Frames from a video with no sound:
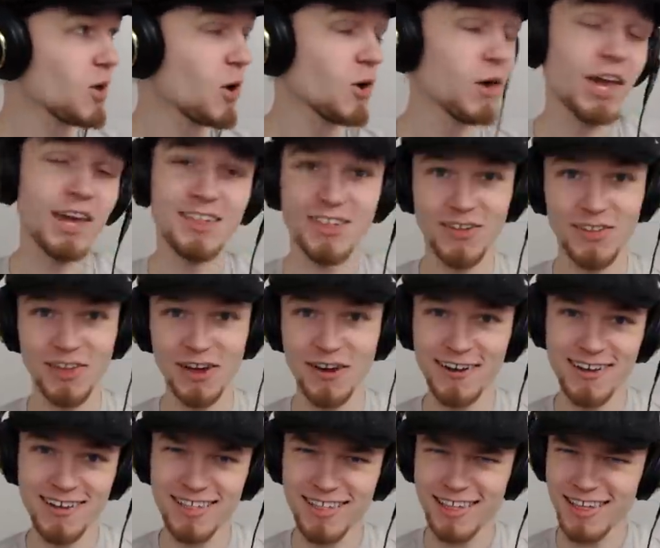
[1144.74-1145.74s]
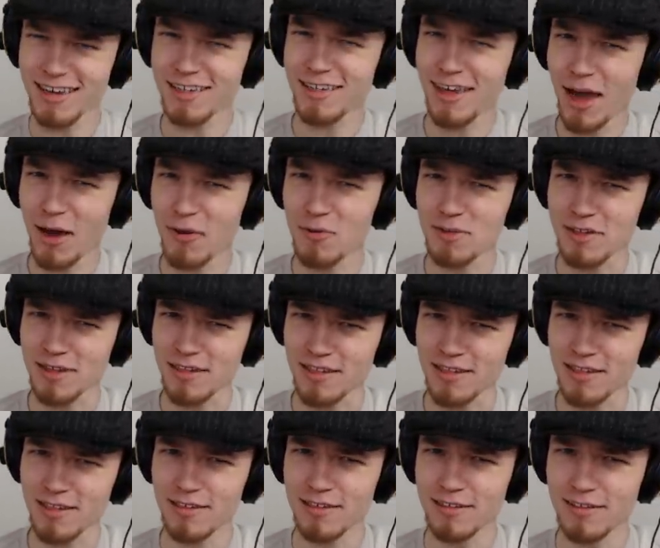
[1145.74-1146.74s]
Okay, so there are six
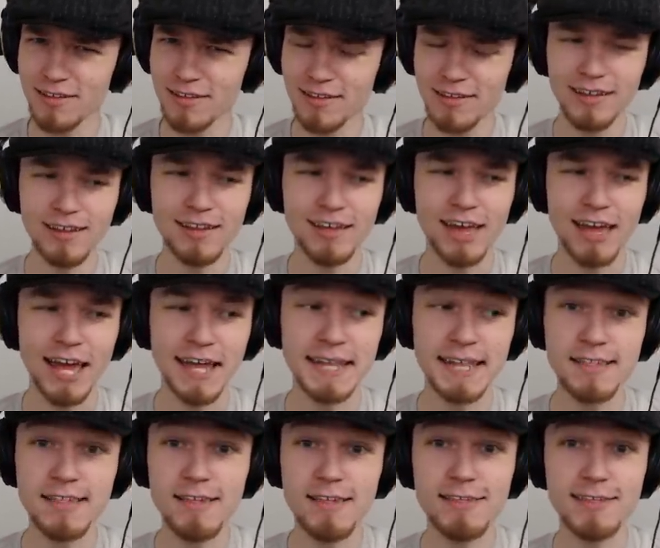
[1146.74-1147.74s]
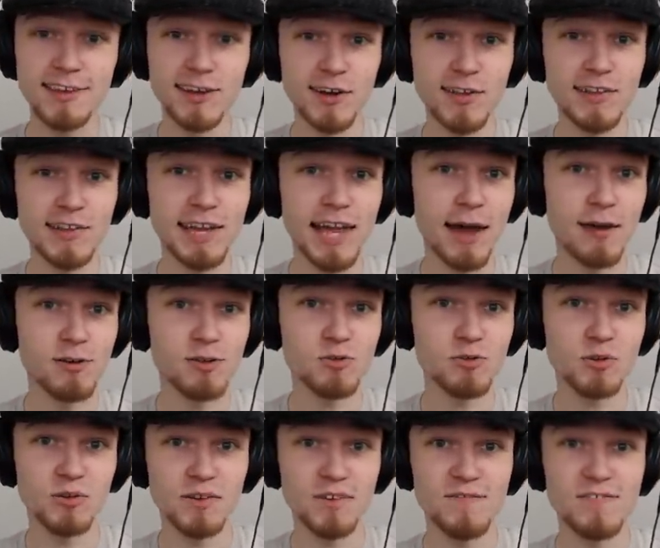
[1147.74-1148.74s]
houses, and this is the only
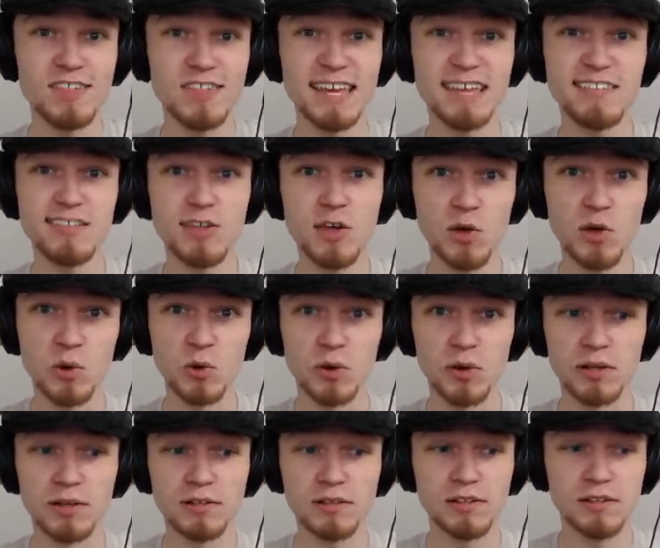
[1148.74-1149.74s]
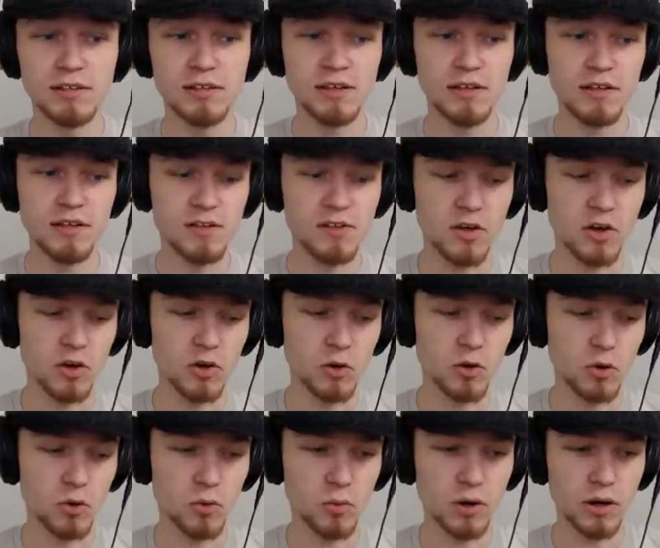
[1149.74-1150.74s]
house where we've seen two.
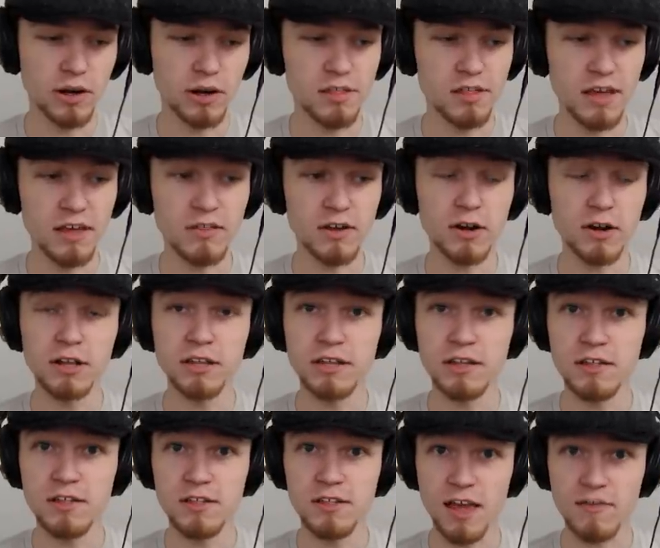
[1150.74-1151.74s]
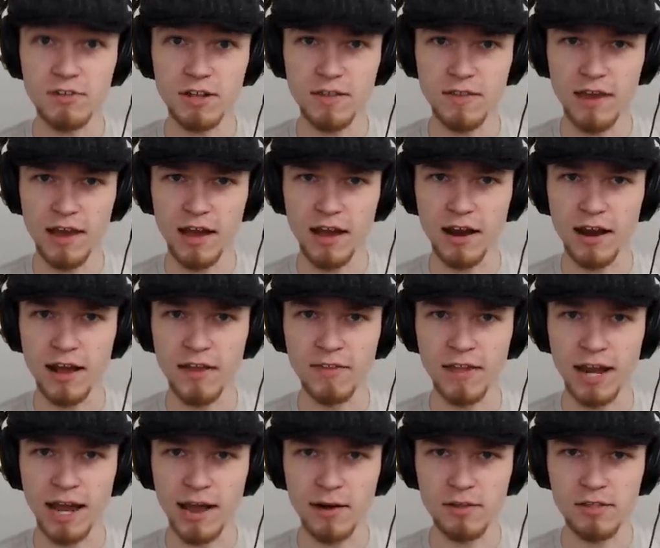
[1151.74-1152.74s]
So we're gonna say there are at least seven there,
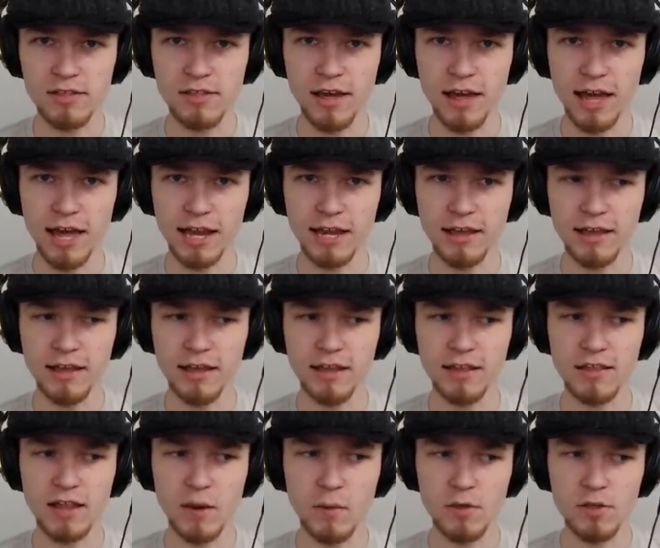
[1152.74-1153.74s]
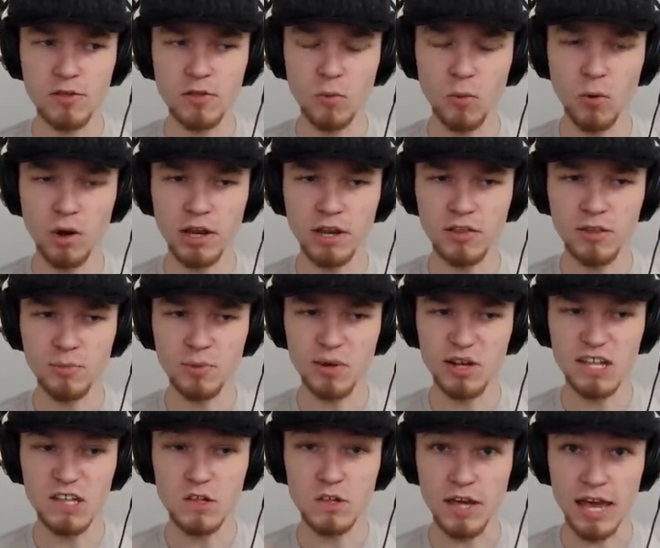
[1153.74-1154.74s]
and then outside, there was the one at the
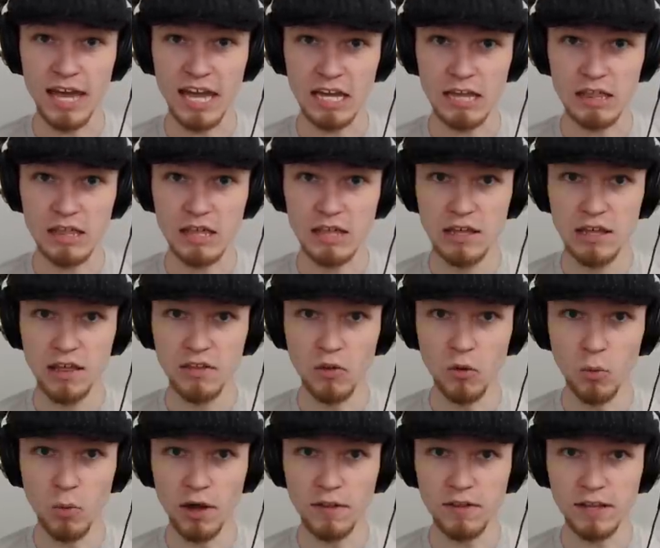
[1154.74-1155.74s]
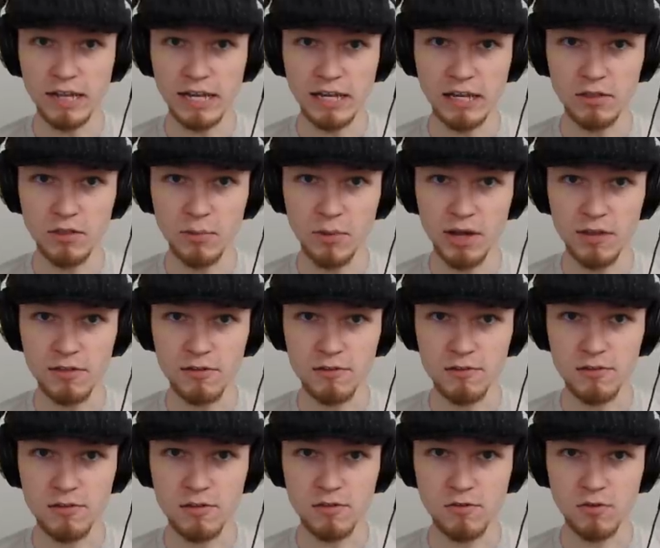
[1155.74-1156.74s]
bridge, eight, the one that needed the
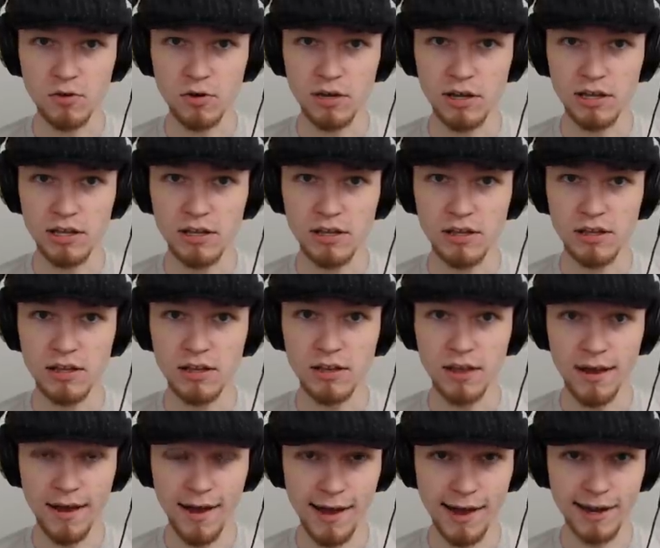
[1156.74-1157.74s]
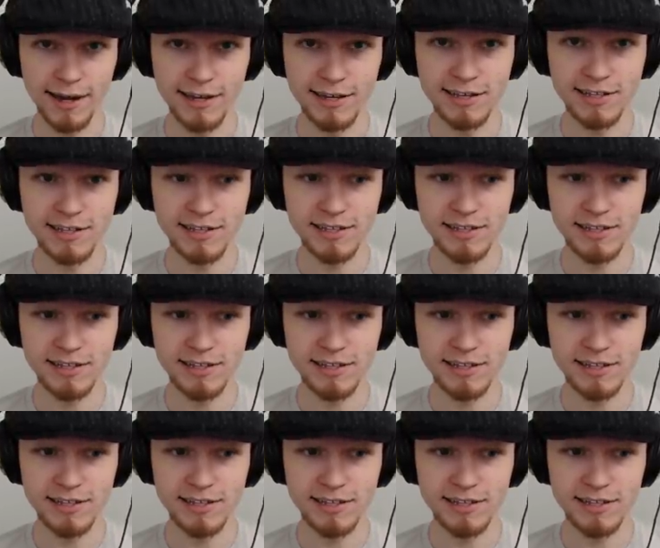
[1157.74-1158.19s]
monsters destroyed, nine,